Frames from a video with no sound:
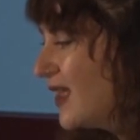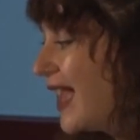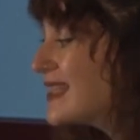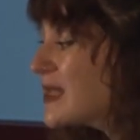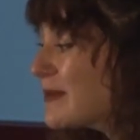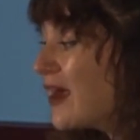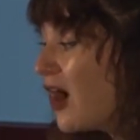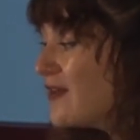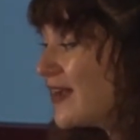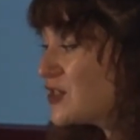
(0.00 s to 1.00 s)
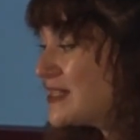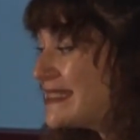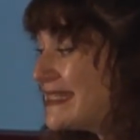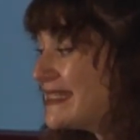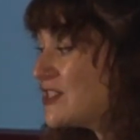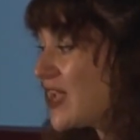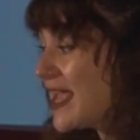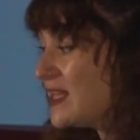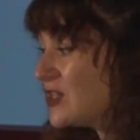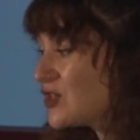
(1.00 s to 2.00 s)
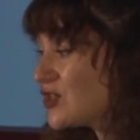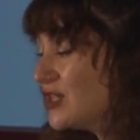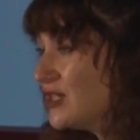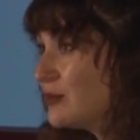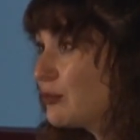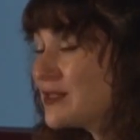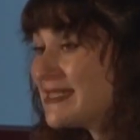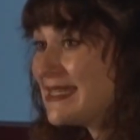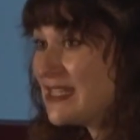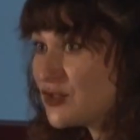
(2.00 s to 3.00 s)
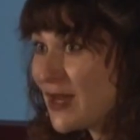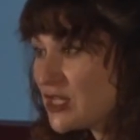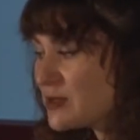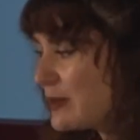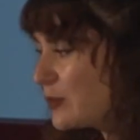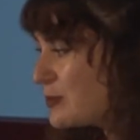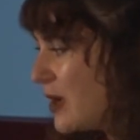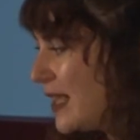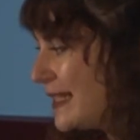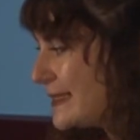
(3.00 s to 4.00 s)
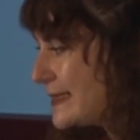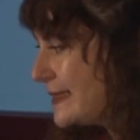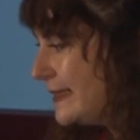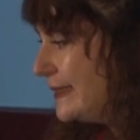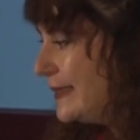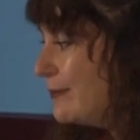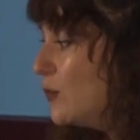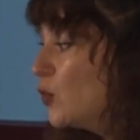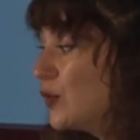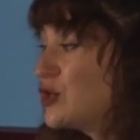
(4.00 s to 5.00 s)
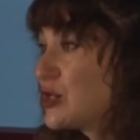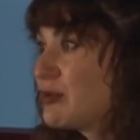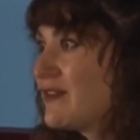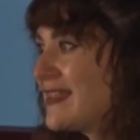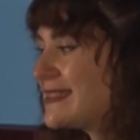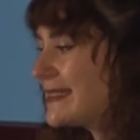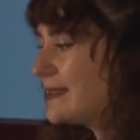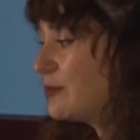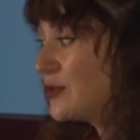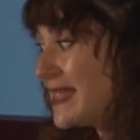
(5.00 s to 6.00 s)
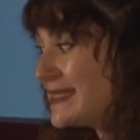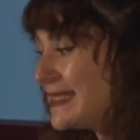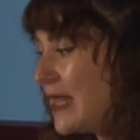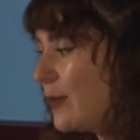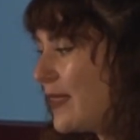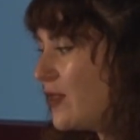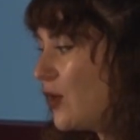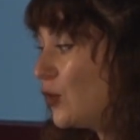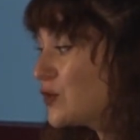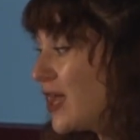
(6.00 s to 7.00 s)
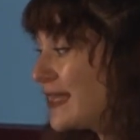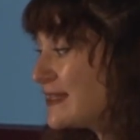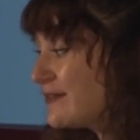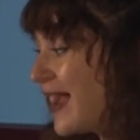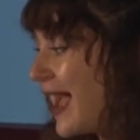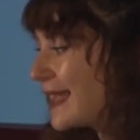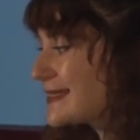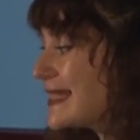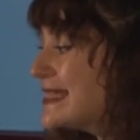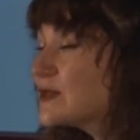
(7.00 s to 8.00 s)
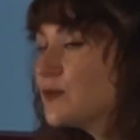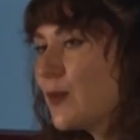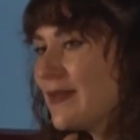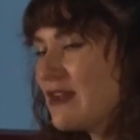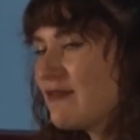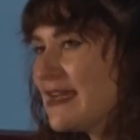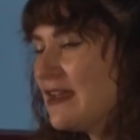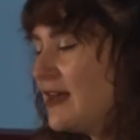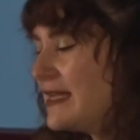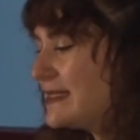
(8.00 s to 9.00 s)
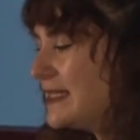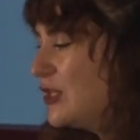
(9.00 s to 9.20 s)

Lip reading: And something I've actually seen change pretty entrenched people's minds more than just presenting them with alternative facts, is when they realise,